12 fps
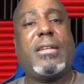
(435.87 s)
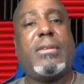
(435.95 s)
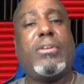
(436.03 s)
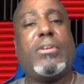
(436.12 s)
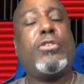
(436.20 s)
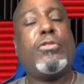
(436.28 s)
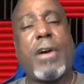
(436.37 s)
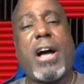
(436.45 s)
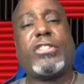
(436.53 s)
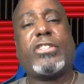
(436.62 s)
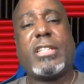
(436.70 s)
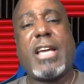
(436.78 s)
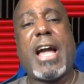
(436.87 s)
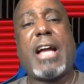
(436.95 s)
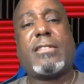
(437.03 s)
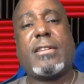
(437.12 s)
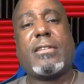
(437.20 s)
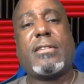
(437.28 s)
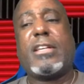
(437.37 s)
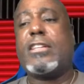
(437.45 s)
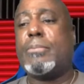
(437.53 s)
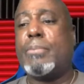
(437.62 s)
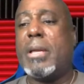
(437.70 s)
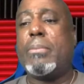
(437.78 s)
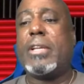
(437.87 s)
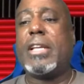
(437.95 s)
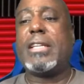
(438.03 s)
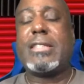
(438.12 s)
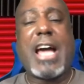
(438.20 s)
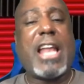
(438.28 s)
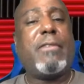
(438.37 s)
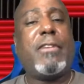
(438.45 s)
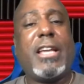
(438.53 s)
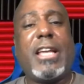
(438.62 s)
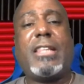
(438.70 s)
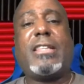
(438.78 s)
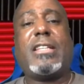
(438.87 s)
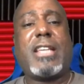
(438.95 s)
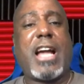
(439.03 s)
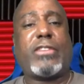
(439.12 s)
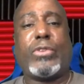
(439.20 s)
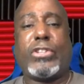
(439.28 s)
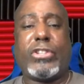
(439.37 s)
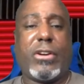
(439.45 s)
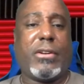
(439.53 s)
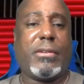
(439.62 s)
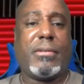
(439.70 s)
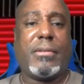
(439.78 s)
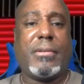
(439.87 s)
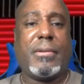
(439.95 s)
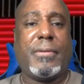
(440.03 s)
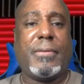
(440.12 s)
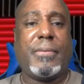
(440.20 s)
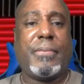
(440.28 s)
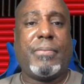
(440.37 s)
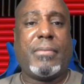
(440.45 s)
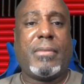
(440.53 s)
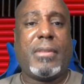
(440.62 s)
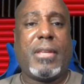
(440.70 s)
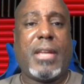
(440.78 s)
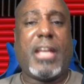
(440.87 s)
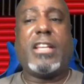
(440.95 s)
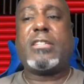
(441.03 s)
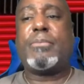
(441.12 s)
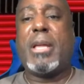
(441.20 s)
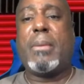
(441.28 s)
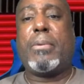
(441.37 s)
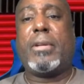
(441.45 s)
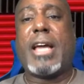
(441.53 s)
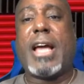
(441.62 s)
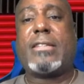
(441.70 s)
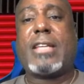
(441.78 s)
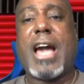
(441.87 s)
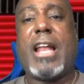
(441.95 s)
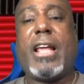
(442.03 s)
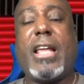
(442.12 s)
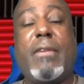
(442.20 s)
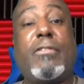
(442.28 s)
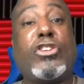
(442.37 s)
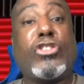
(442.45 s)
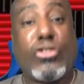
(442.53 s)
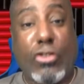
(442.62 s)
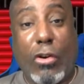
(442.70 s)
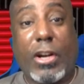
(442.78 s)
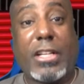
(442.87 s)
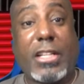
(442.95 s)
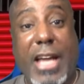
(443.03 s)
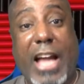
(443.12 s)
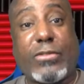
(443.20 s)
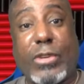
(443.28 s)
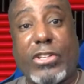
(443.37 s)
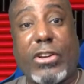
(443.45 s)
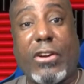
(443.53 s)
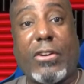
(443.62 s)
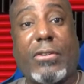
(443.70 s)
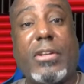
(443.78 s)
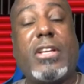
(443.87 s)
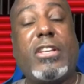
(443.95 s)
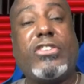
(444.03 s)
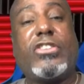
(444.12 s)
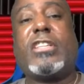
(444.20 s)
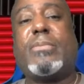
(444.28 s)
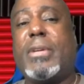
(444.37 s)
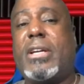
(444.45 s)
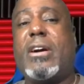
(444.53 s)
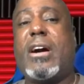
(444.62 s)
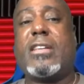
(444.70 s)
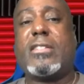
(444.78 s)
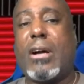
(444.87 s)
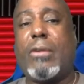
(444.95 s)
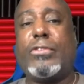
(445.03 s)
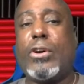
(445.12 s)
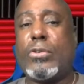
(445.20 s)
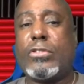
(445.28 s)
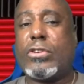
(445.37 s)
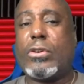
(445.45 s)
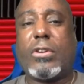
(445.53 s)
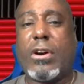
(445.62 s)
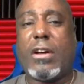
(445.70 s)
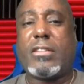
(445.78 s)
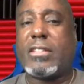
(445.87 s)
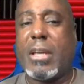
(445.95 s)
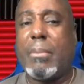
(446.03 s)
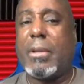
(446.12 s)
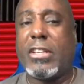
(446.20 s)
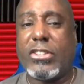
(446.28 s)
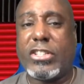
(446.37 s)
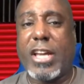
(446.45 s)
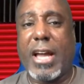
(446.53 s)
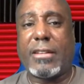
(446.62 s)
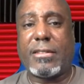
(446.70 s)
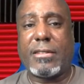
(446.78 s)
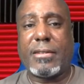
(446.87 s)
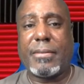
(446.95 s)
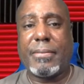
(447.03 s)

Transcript: when you filed your taxes. There's people that's not even getting the tax return. And there's people that's got an even shorter tax return just because of those so-called stimulus checks.